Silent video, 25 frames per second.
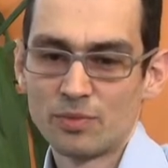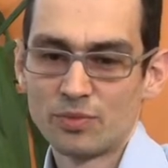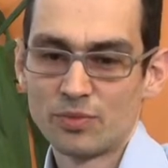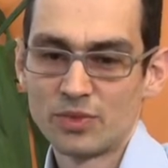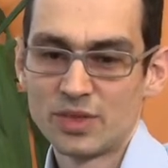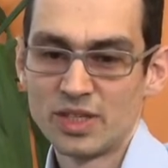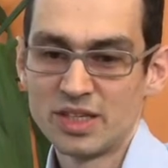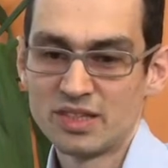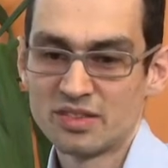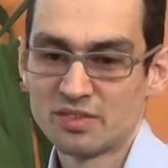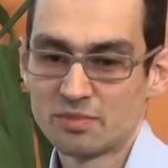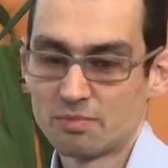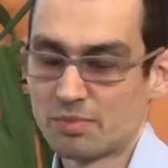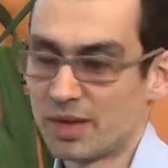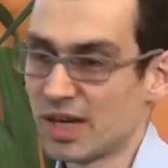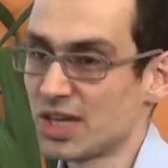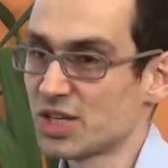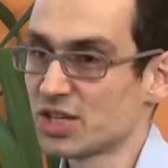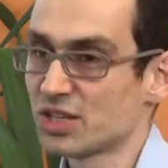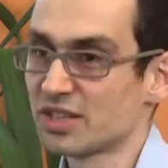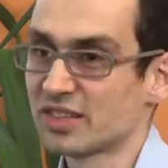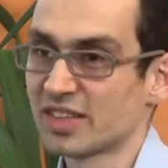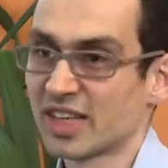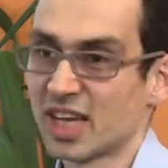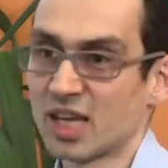these
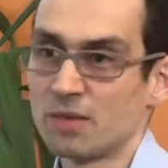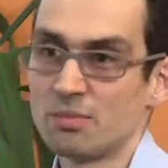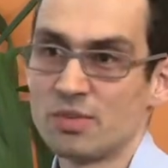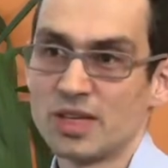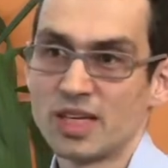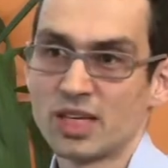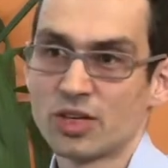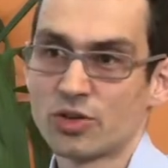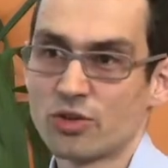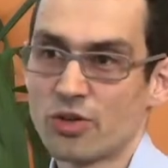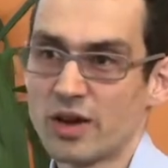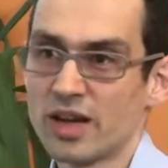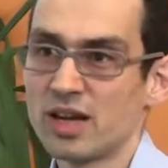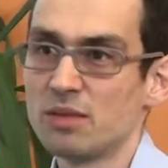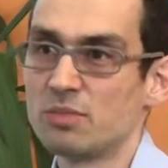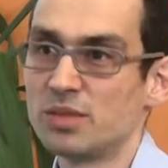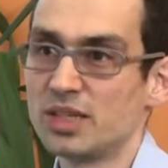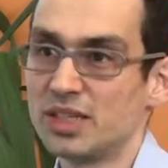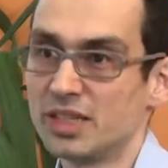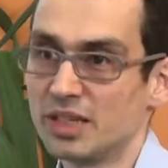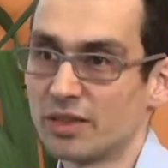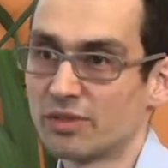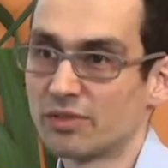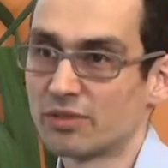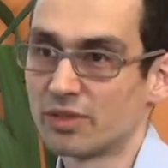patients can be incredibly
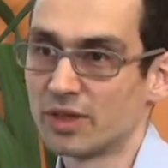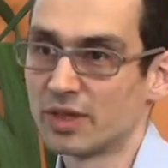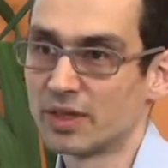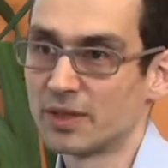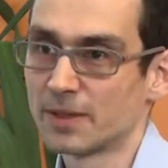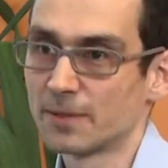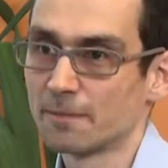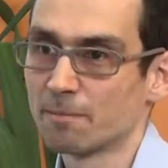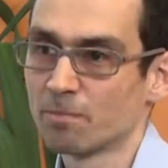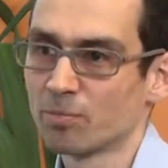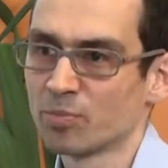different.